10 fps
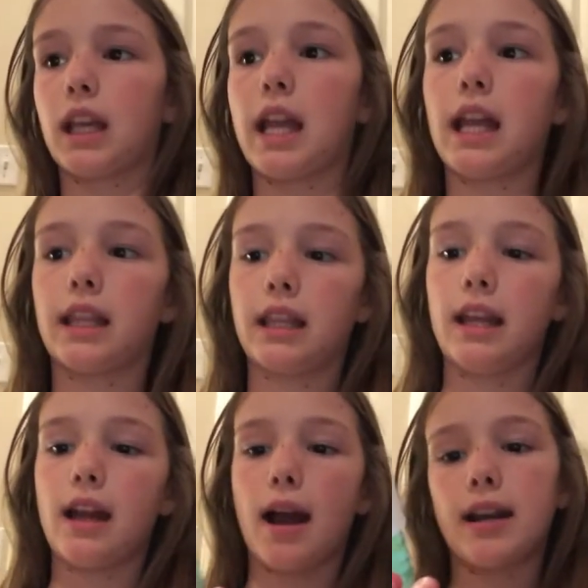And
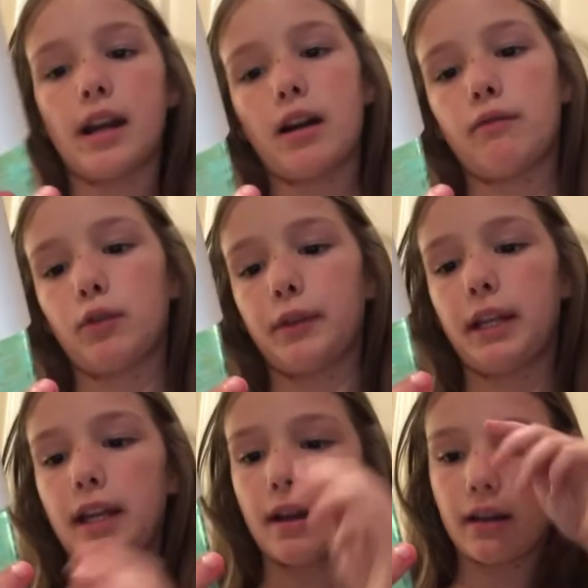the now for
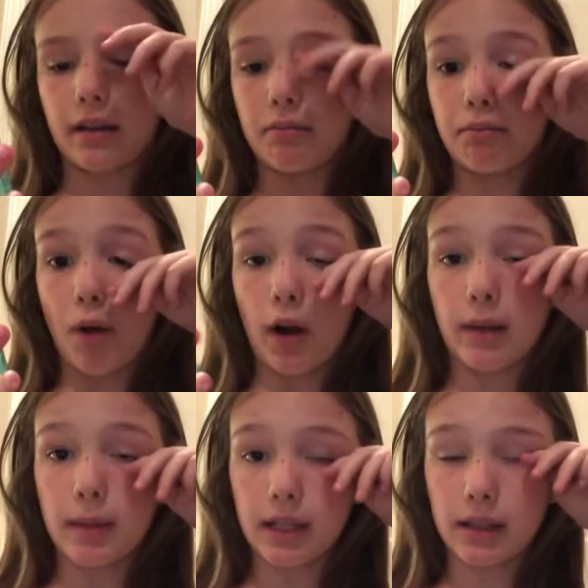the body
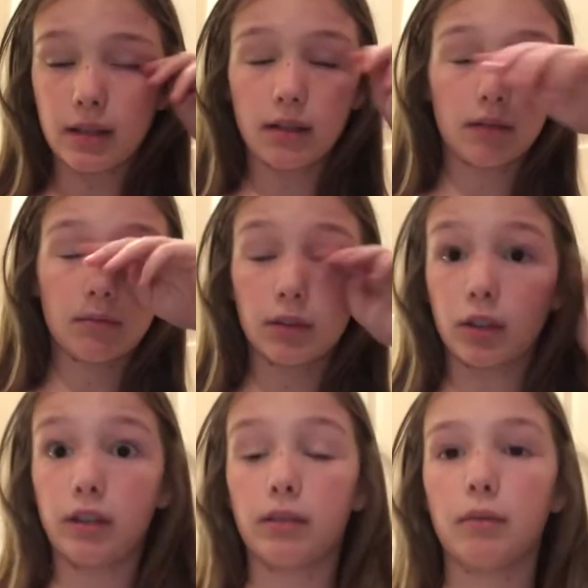mist.
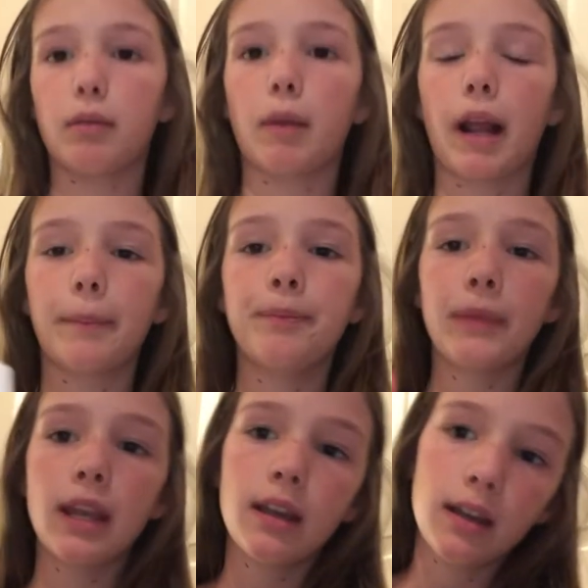Sorry, something in my.
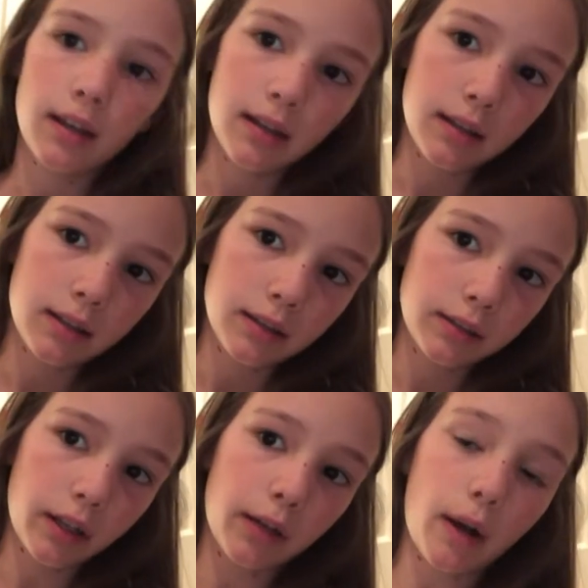
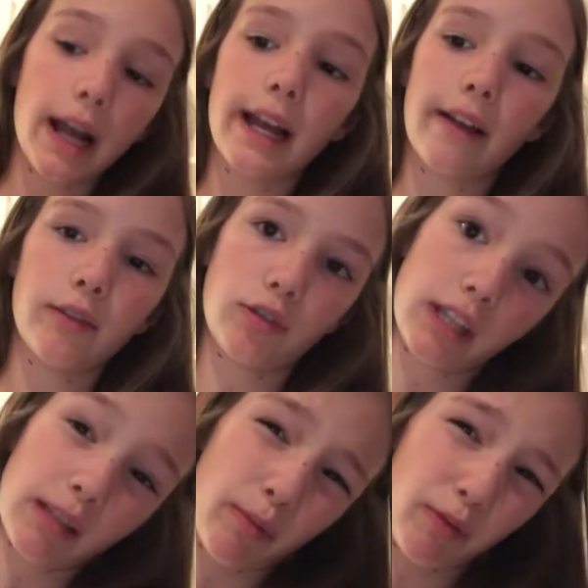So I have used
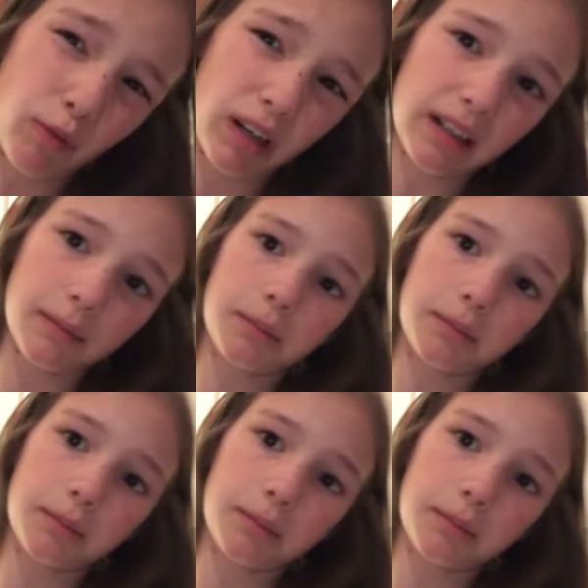this before,